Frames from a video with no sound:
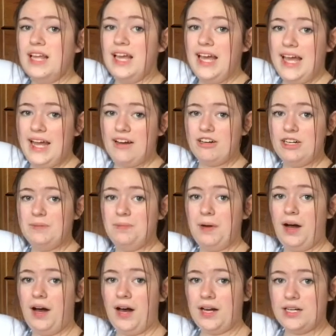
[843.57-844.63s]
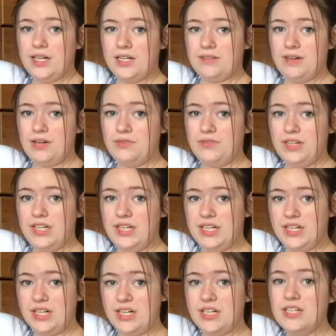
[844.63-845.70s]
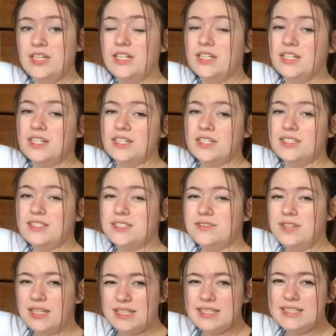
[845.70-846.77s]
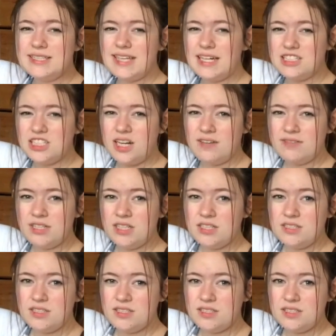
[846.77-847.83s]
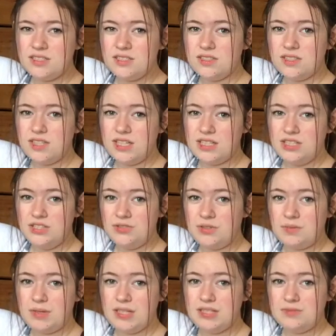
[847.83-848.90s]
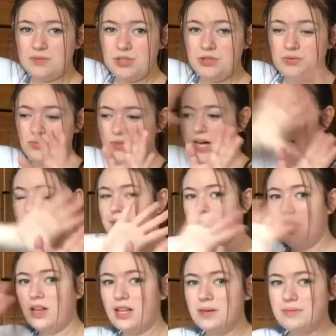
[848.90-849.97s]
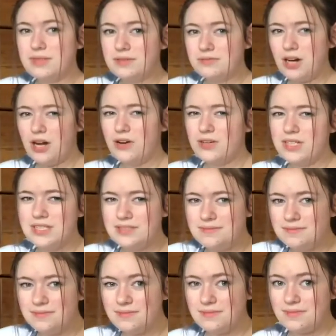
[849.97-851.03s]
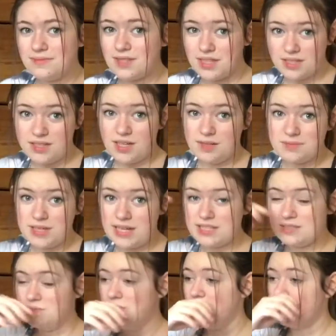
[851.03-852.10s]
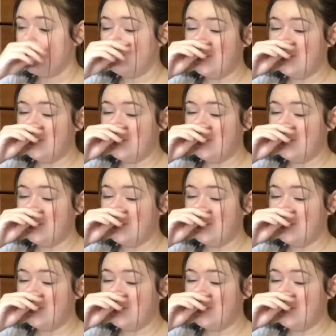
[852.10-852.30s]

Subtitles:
Harry Potter right over here. This is like the sketch covers, like the newer ones where you line them all up in a row and it comes out as a mural.